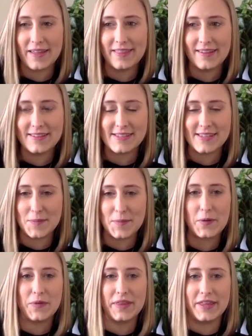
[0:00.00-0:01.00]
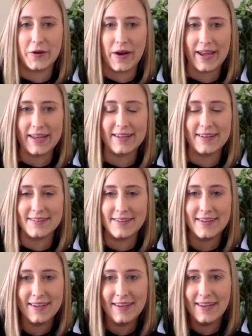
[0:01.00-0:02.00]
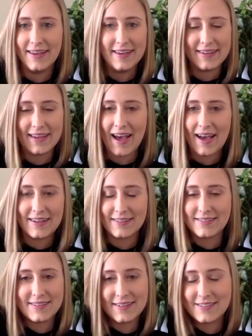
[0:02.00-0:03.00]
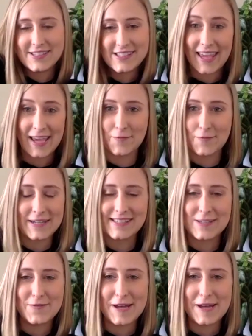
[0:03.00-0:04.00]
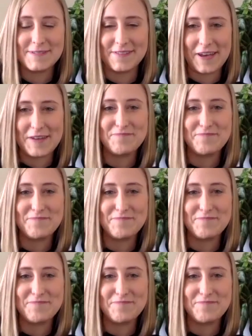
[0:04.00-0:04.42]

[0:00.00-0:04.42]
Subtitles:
I think it's going to be really great. And yeah, I just can't wait to see what comes of it.